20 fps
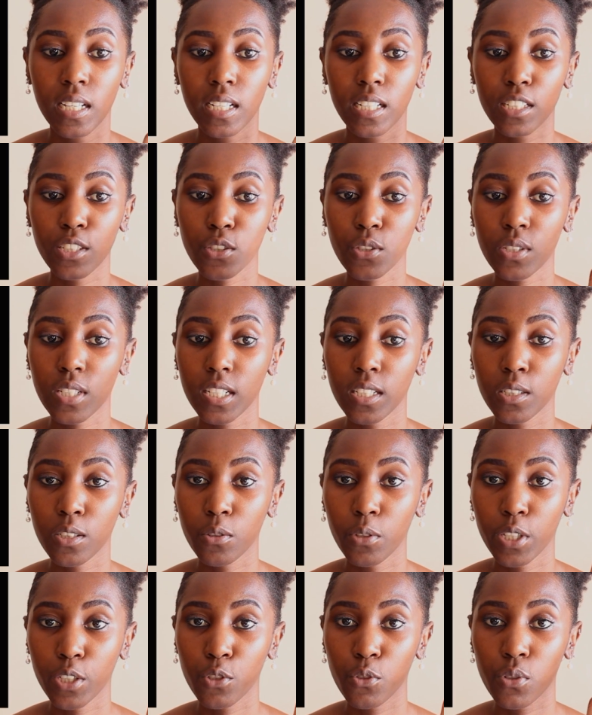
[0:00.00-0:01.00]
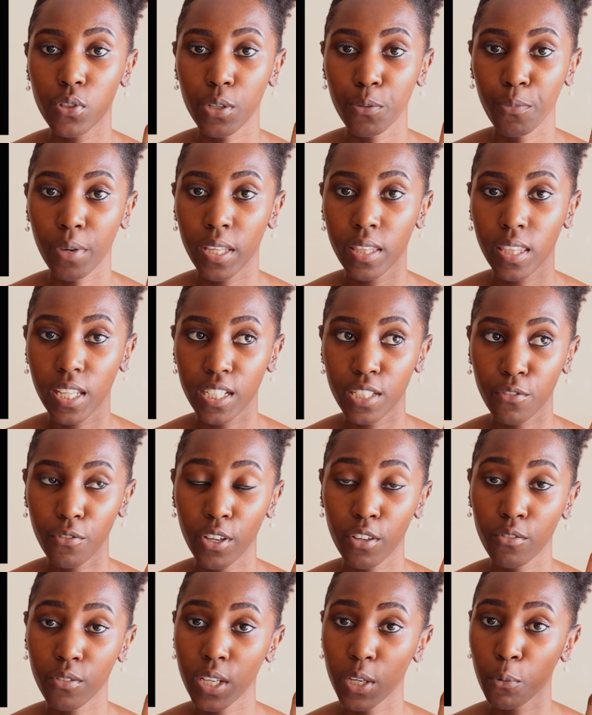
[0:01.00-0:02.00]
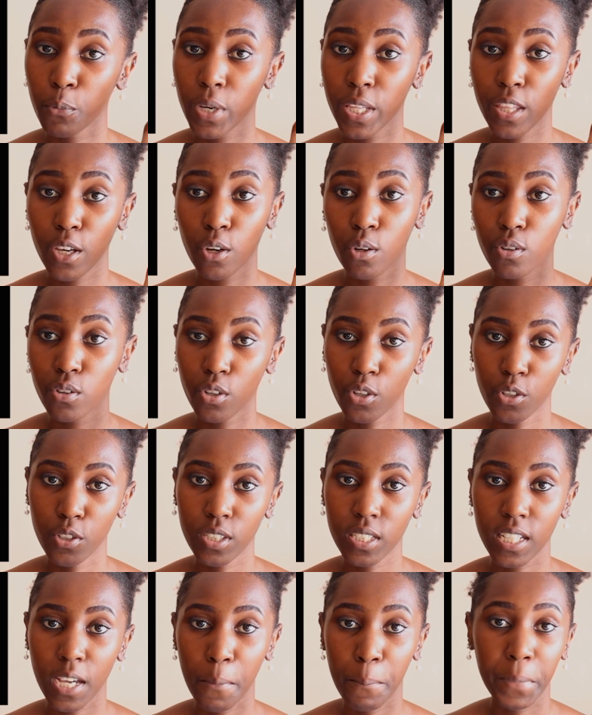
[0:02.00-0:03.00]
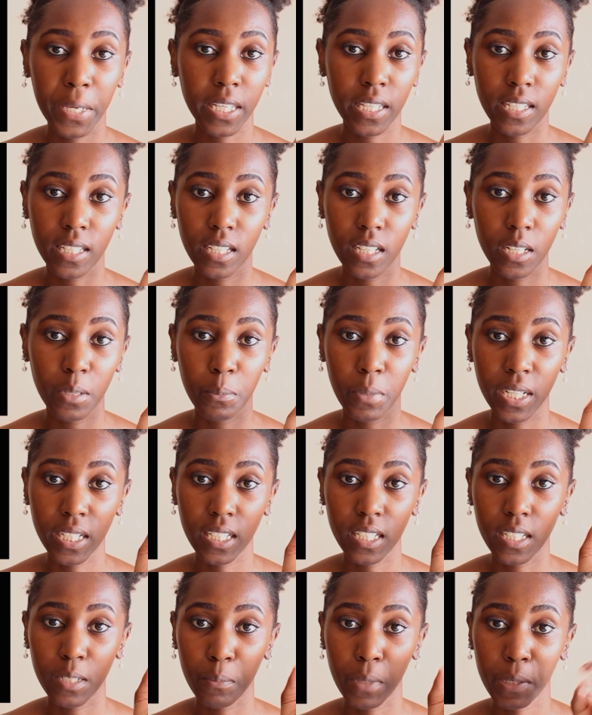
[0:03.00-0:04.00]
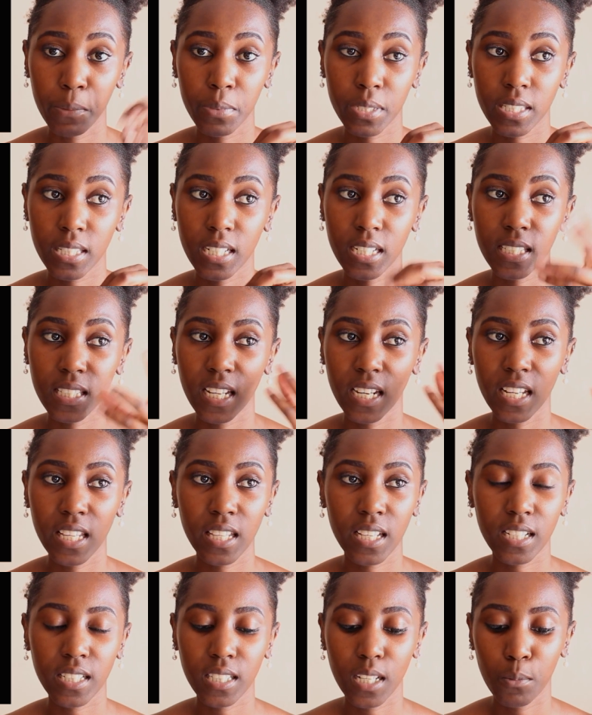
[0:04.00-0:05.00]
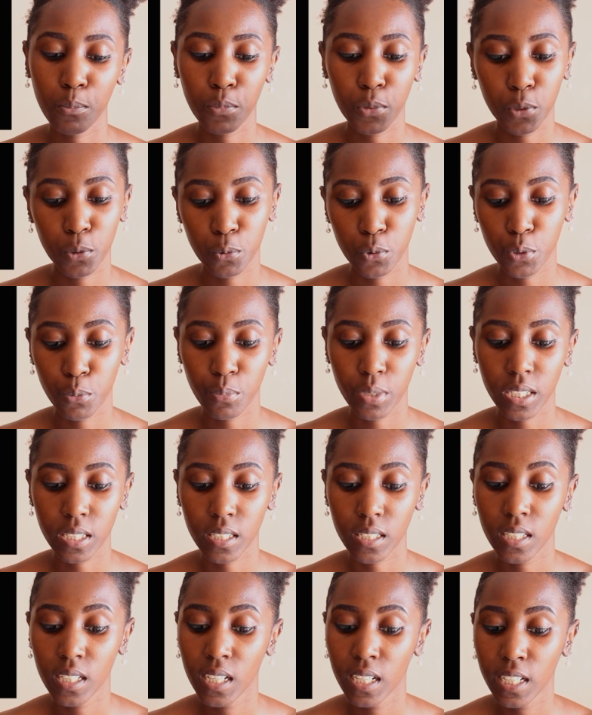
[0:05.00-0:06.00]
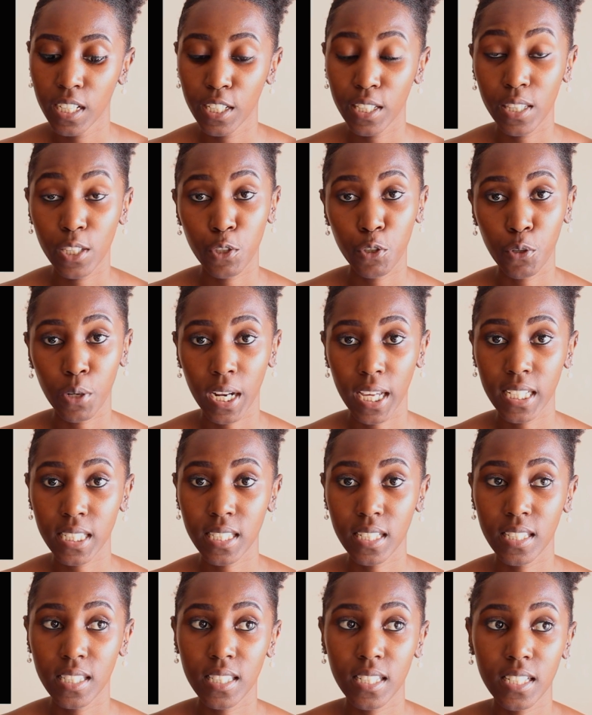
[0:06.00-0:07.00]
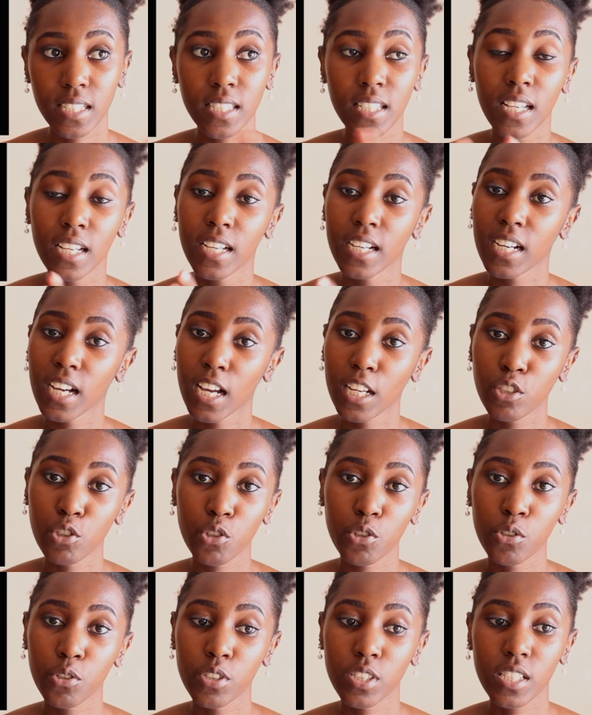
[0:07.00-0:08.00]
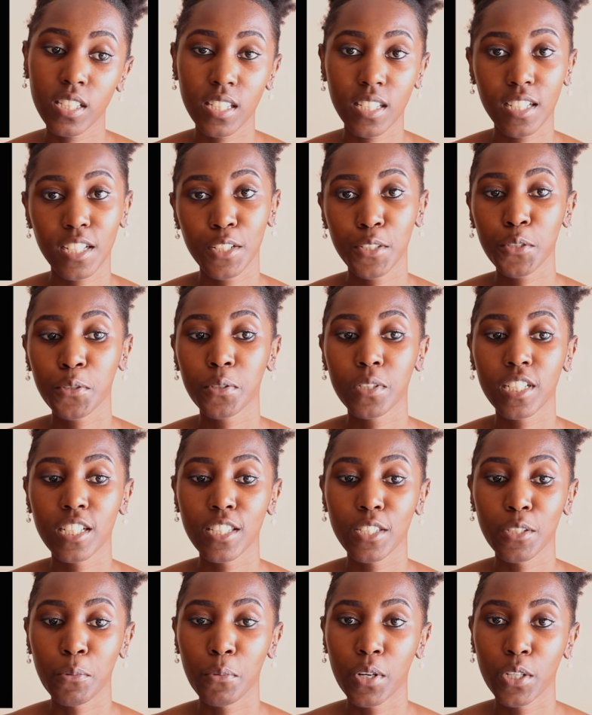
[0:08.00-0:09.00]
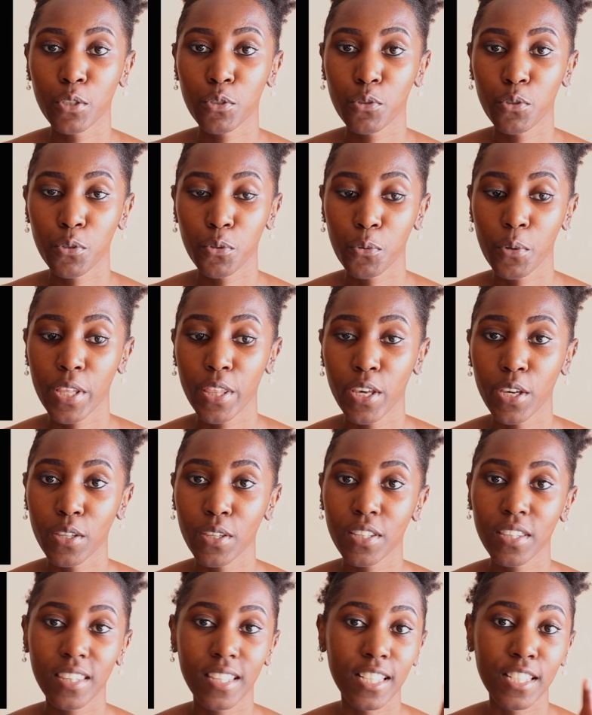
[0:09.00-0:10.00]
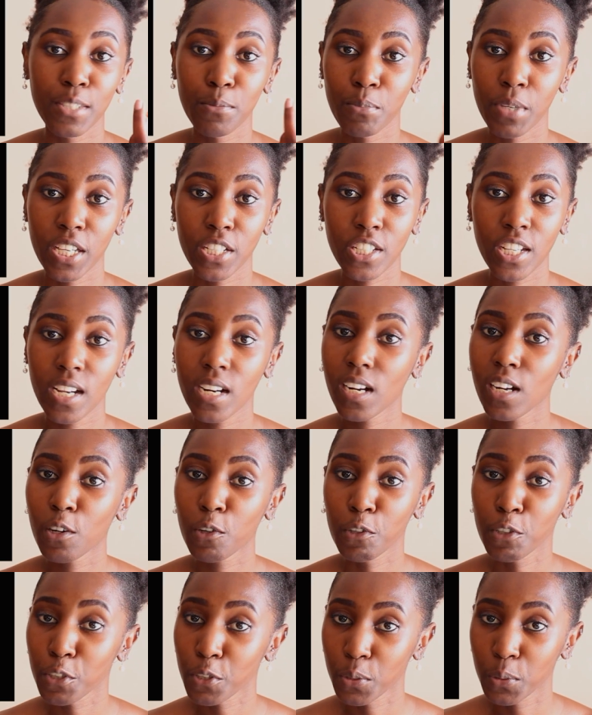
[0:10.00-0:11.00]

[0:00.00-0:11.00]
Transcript: It's still going to remain 35k whether or not I'm making any money in my business. Another example would be your licenses. Kanjo City Council doesn't want to know whether there's biashara or